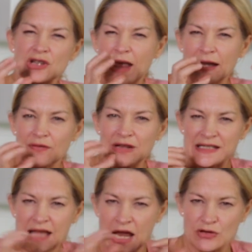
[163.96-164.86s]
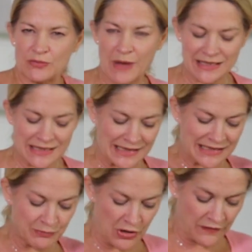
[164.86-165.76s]
and that lovely sage with butternut
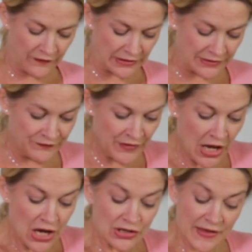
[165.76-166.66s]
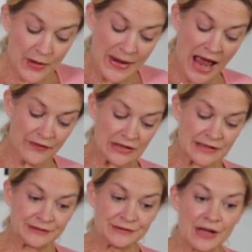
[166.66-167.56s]
is perfect. So there we have it.
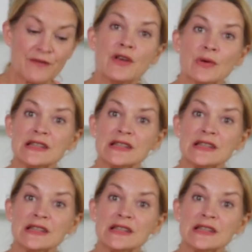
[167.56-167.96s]
Very